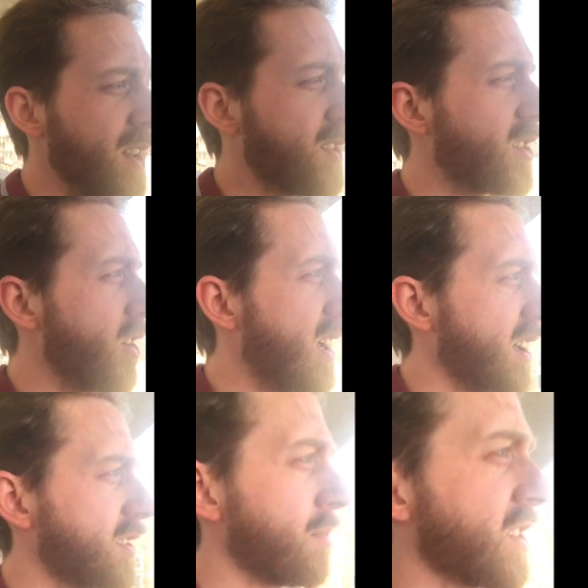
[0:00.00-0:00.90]
So
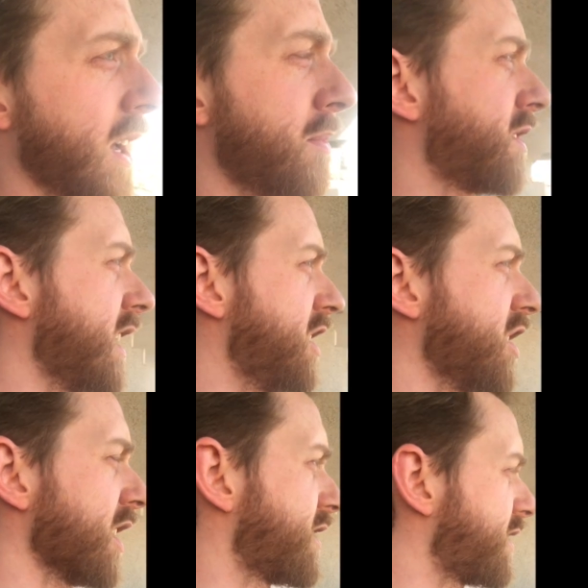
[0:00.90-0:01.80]
yeah, sometimes they
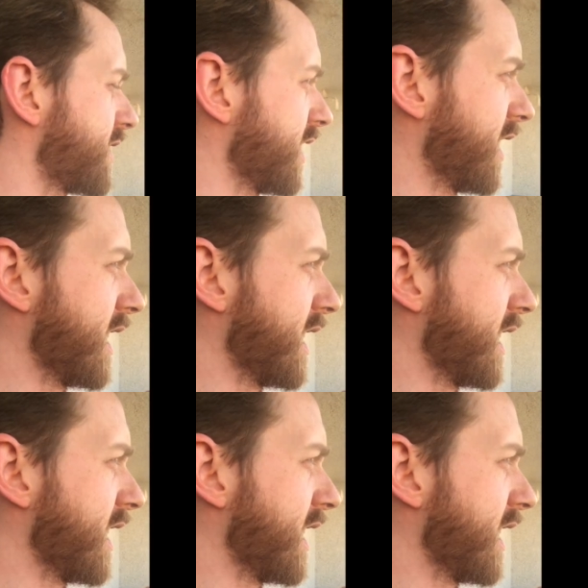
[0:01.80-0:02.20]
just